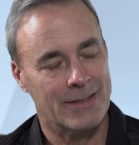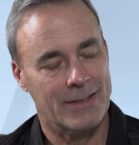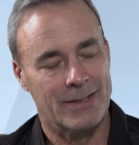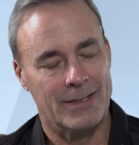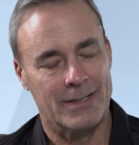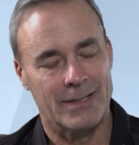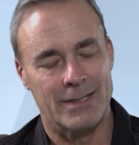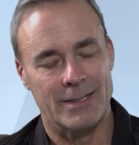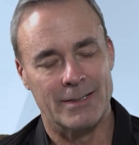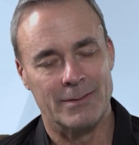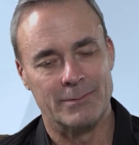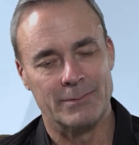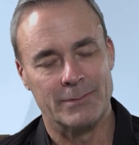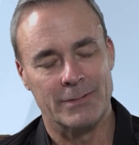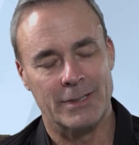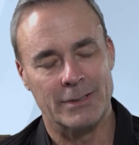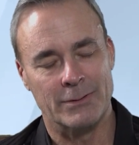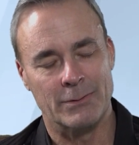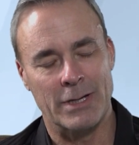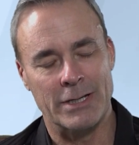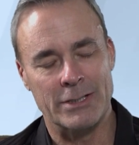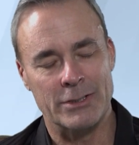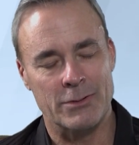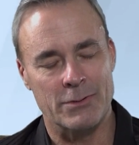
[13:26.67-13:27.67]

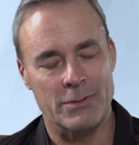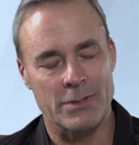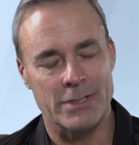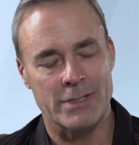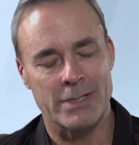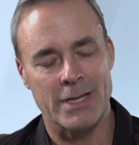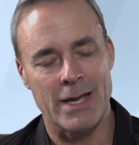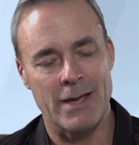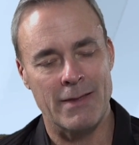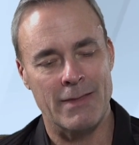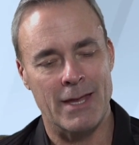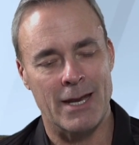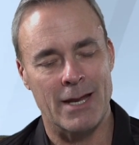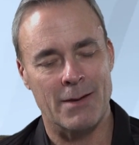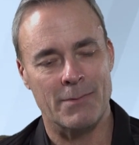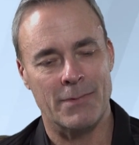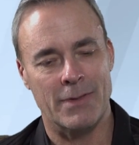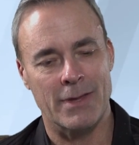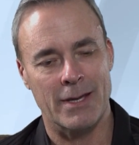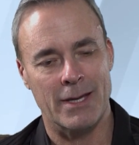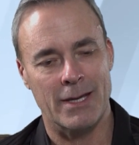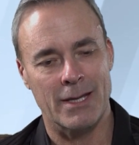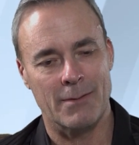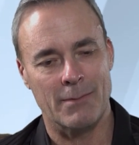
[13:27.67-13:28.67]
Because as you were saying that, I'm
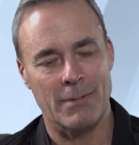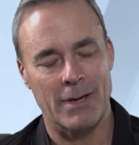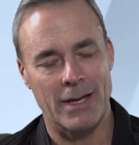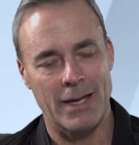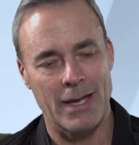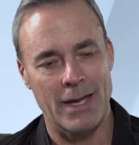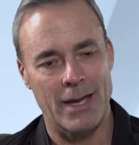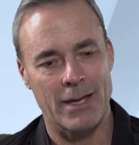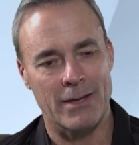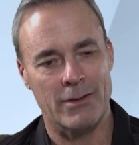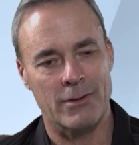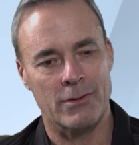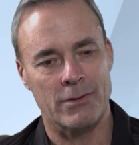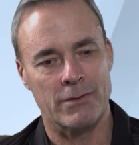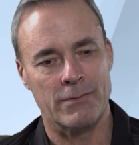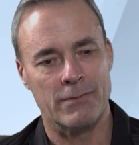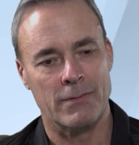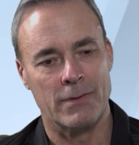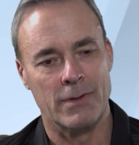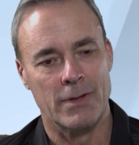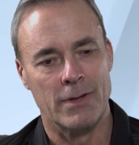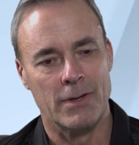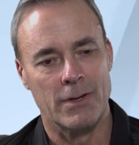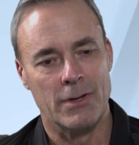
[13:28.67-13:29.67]
thinking about,
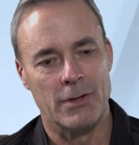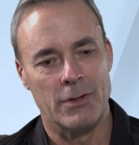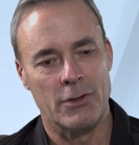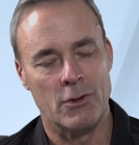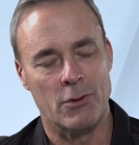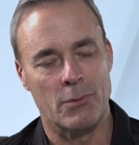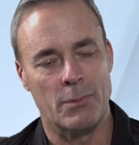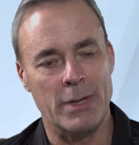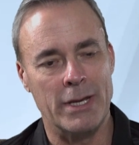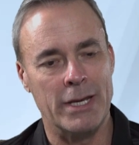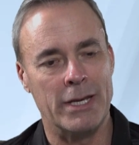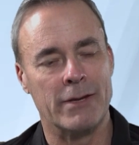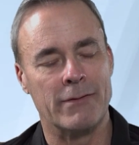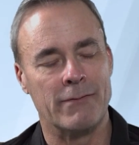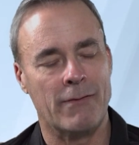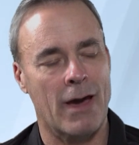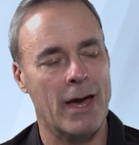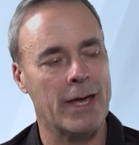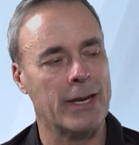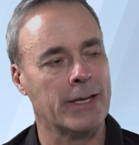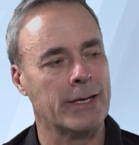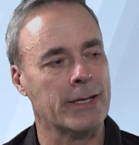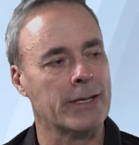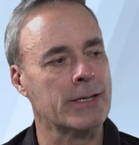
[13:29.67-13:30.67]
you're being
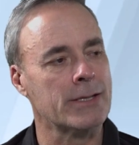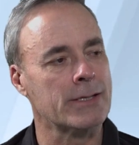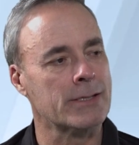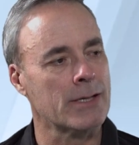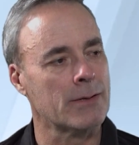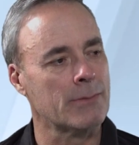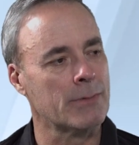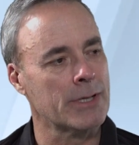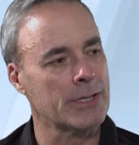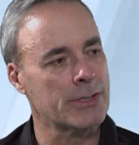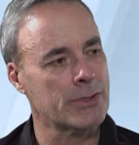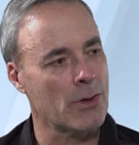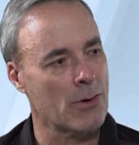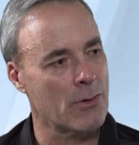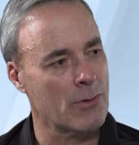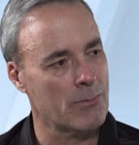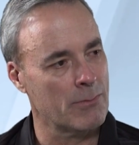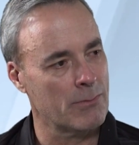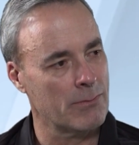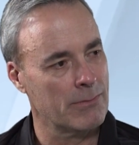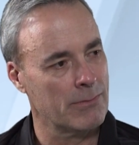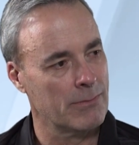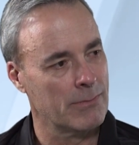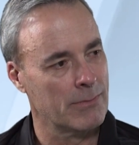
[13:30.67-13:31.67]
invited into somebody's
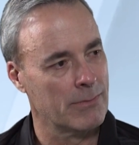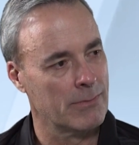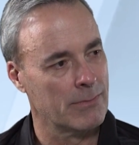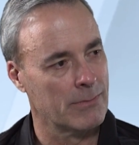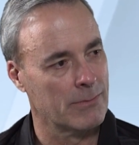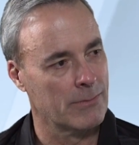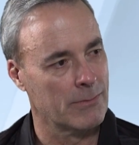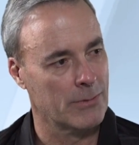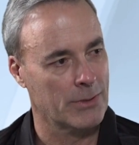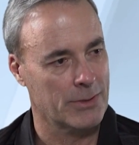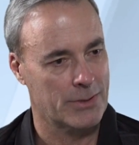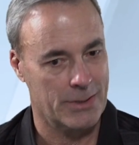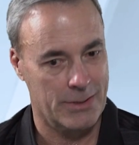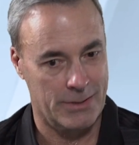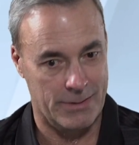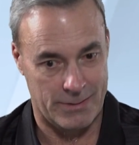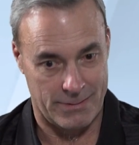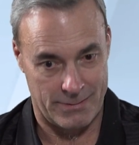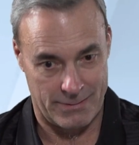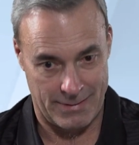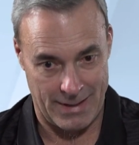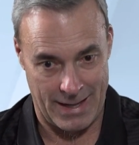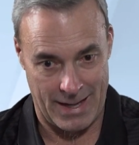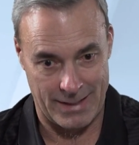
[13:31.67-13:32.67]
home,
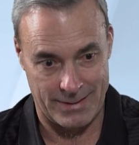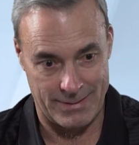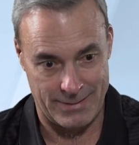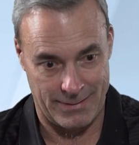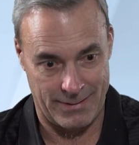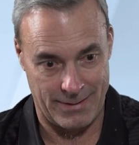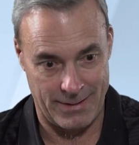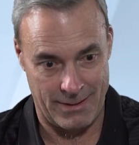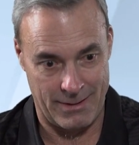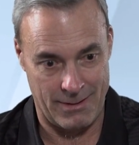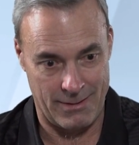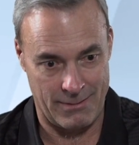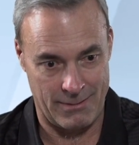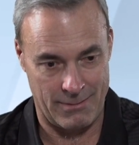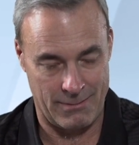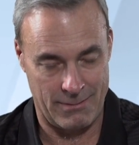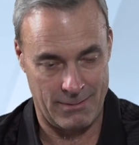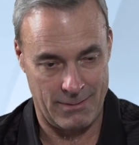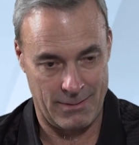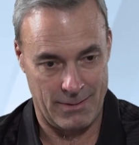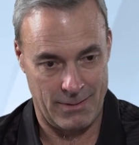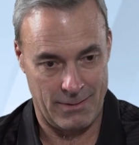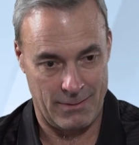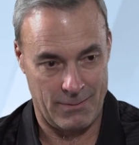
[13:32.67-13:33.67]
that's their
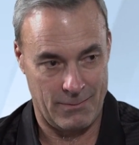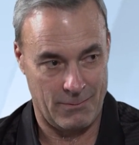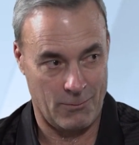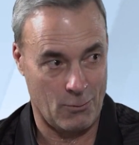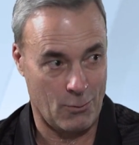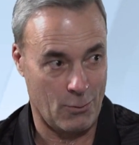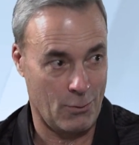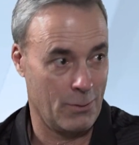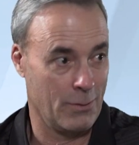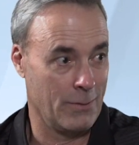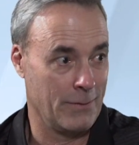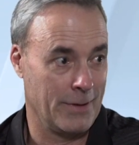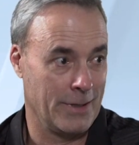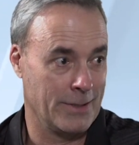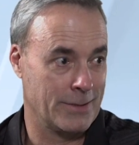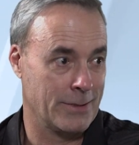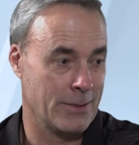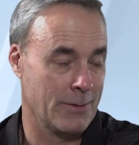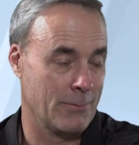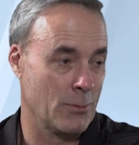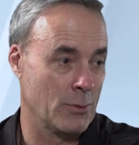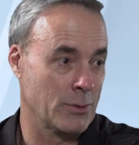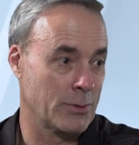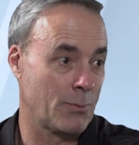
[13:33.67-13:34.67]
world. That's
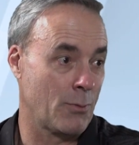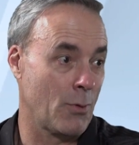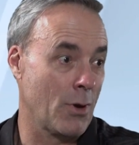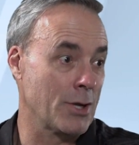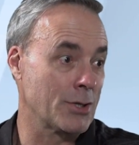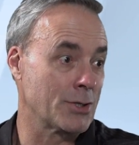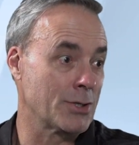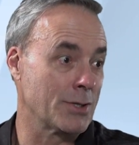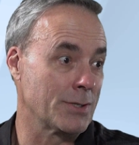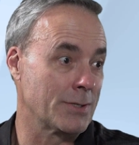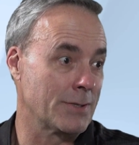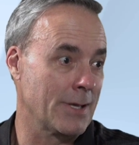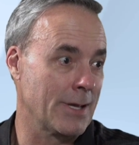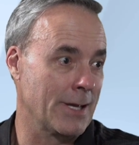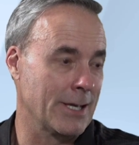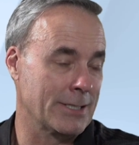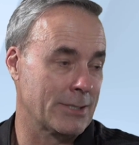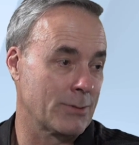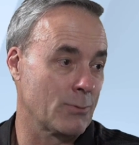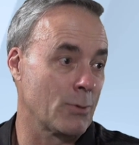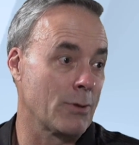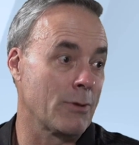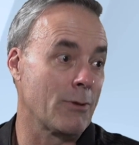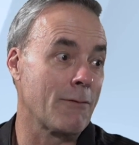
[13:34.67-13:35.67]
their most precious thing.
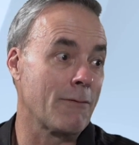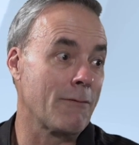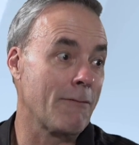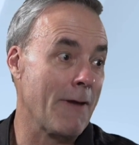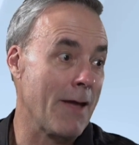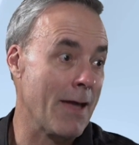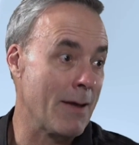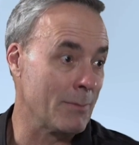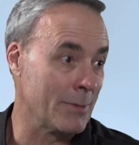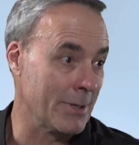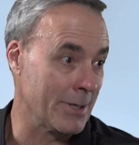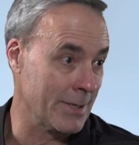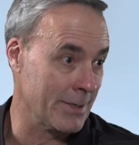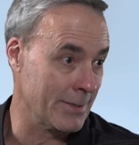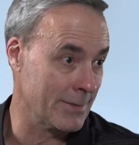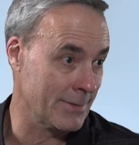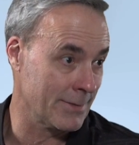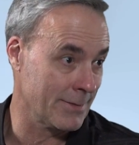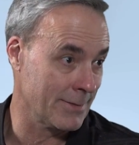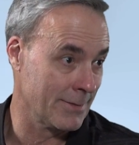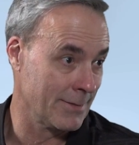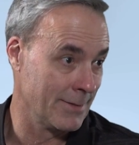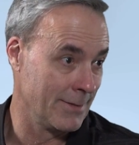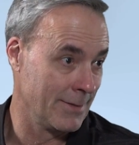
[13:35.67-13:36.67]
It's where their family is.